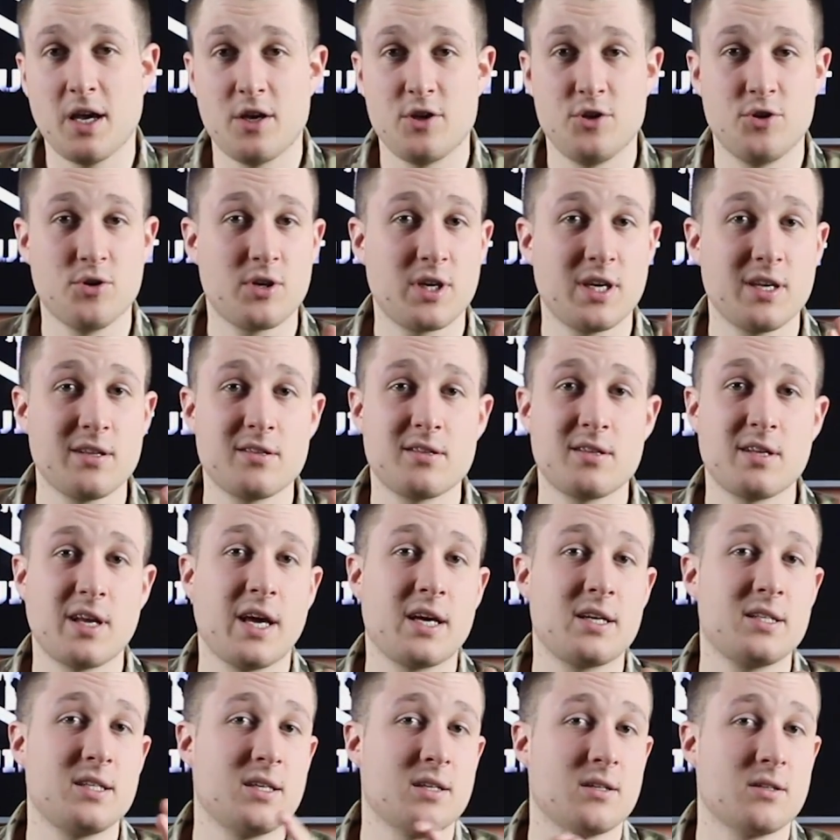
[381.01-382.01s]
you can
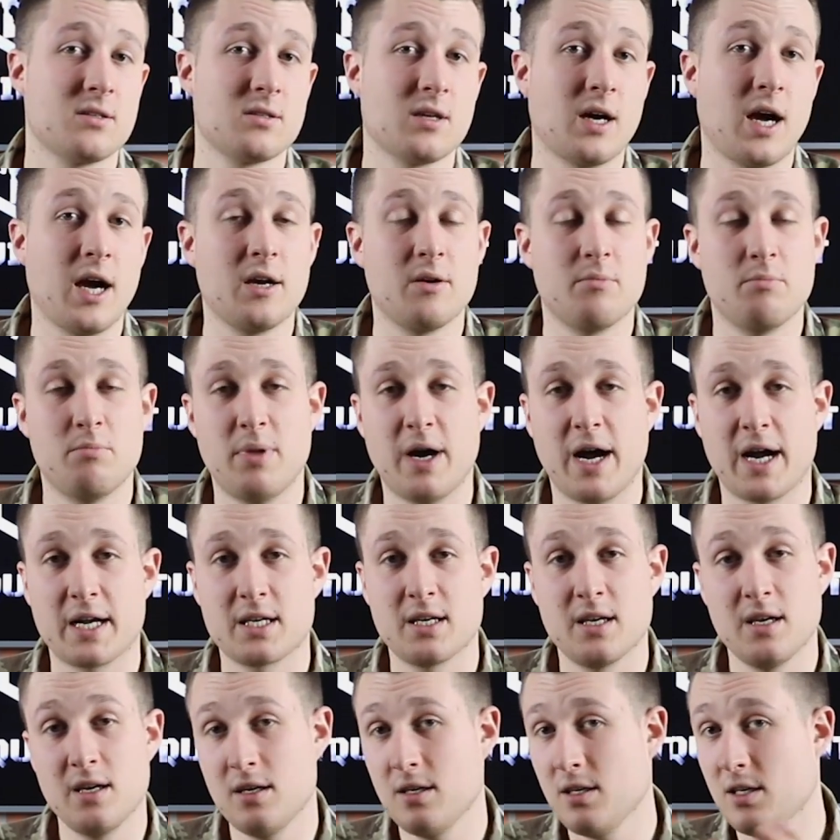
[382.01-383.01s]
take the entire back
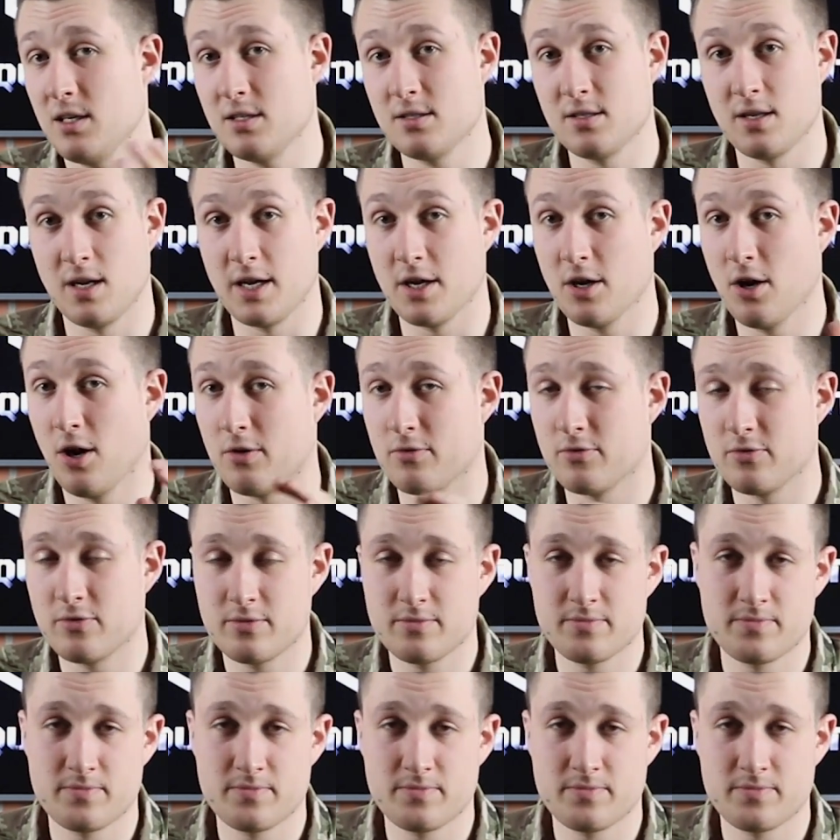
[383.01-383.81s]
easily off.